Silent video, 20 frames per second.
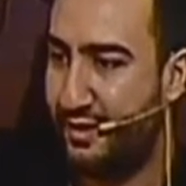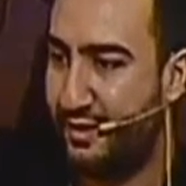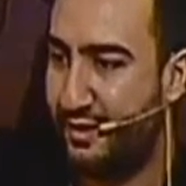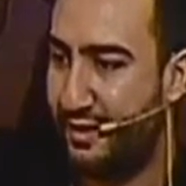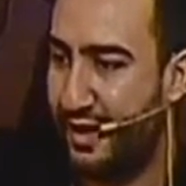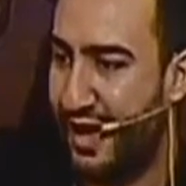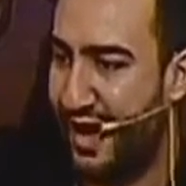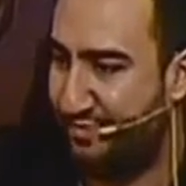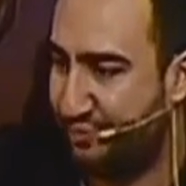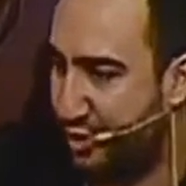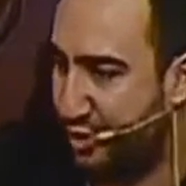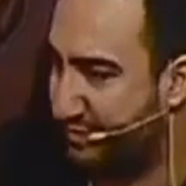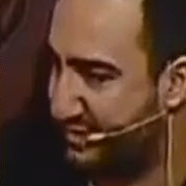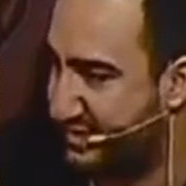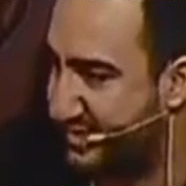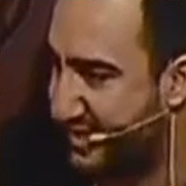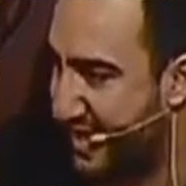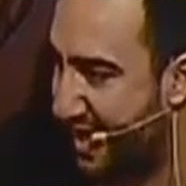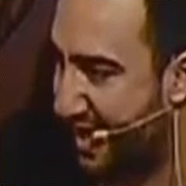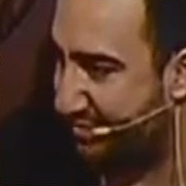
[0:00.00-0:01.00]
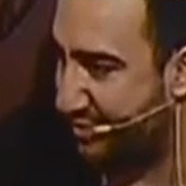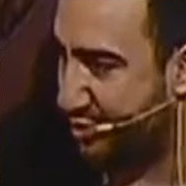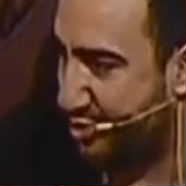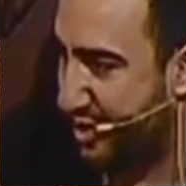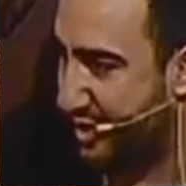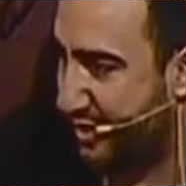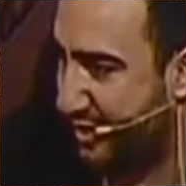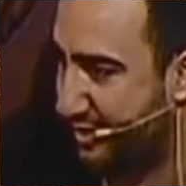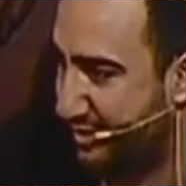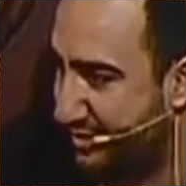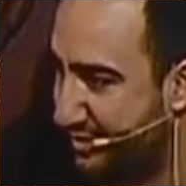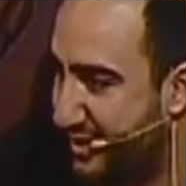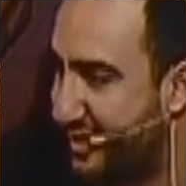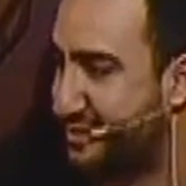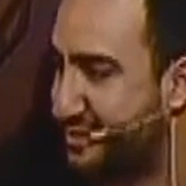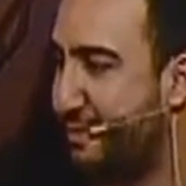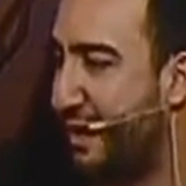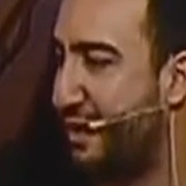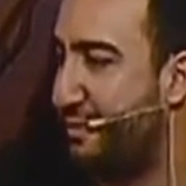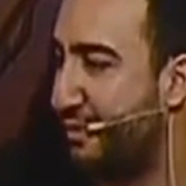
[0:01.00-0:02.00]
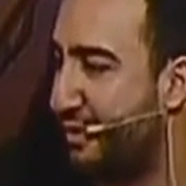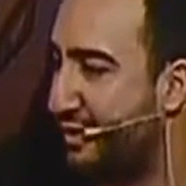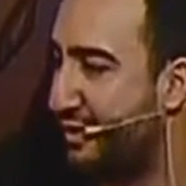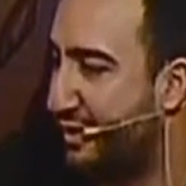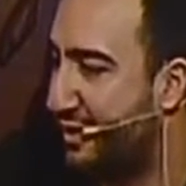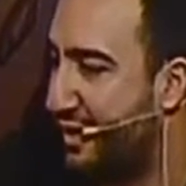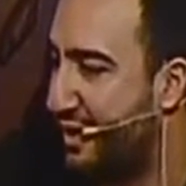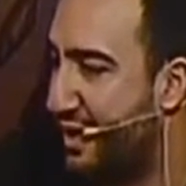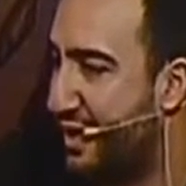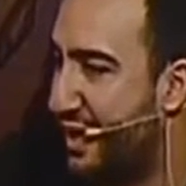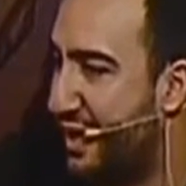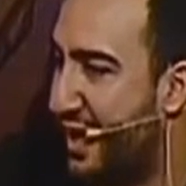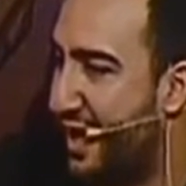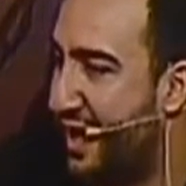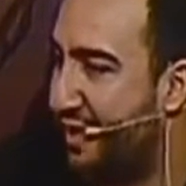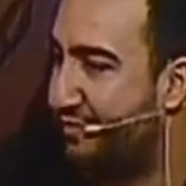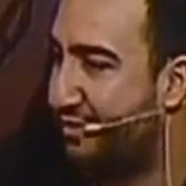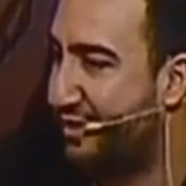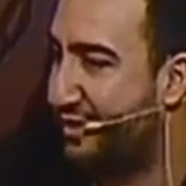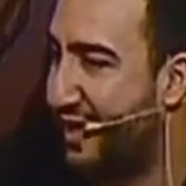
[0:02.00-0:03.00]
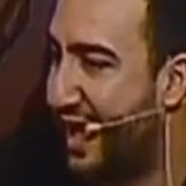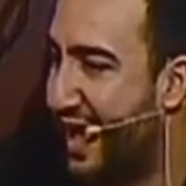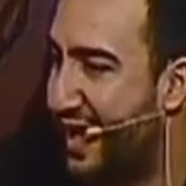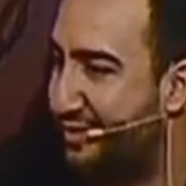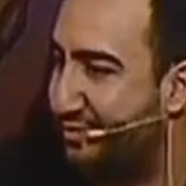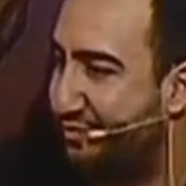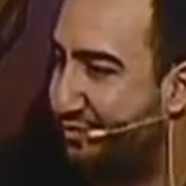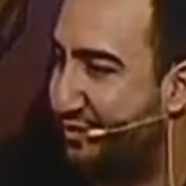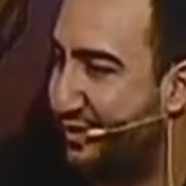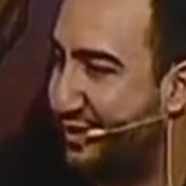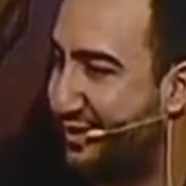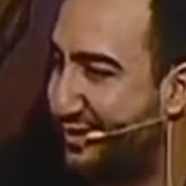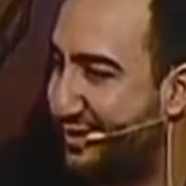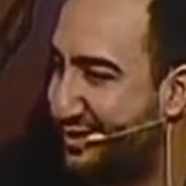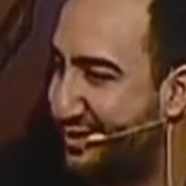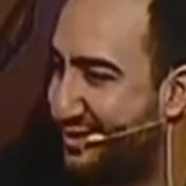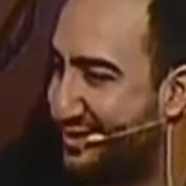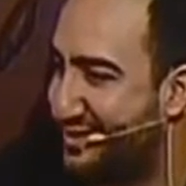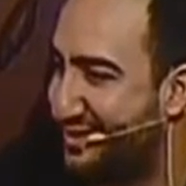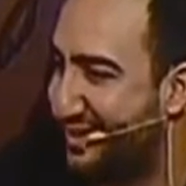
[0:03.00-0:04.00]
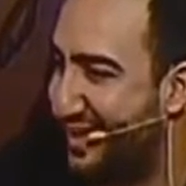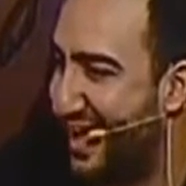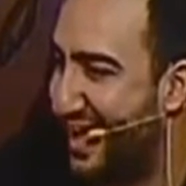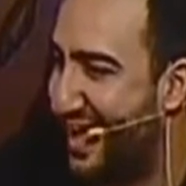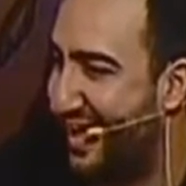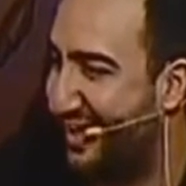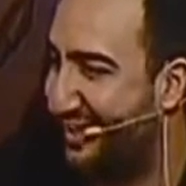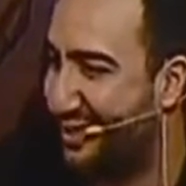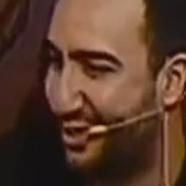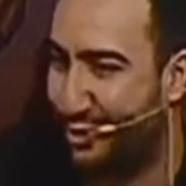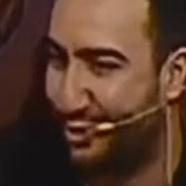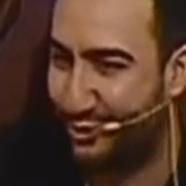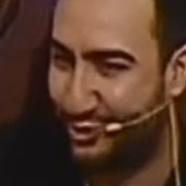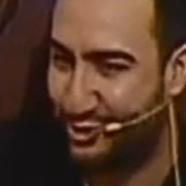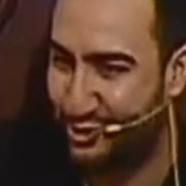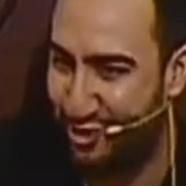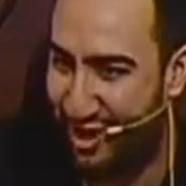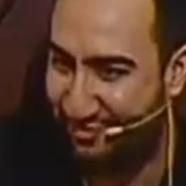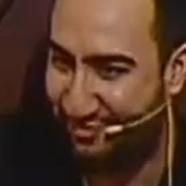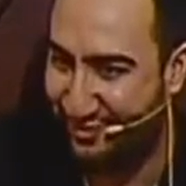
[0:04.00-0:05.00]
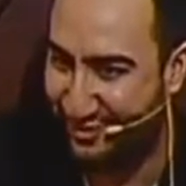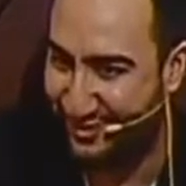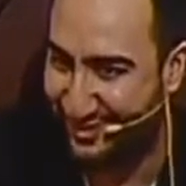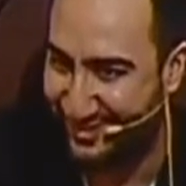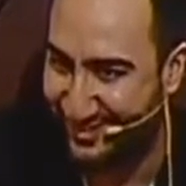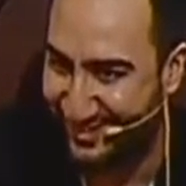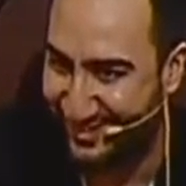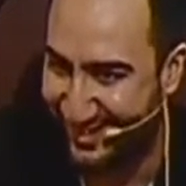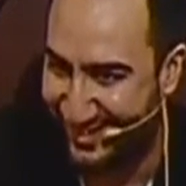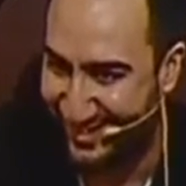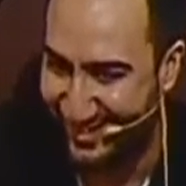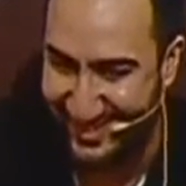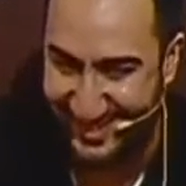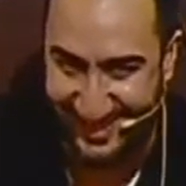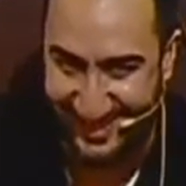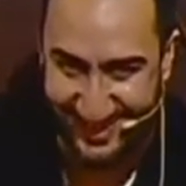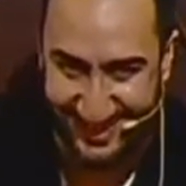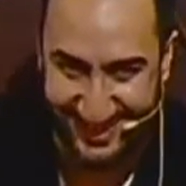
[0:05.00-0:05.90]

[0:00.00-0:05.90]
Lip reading: Have you ever seen heaven or hell? Yes, maybe. Heaven, Anfield. Hell, Old Trafford. Yes.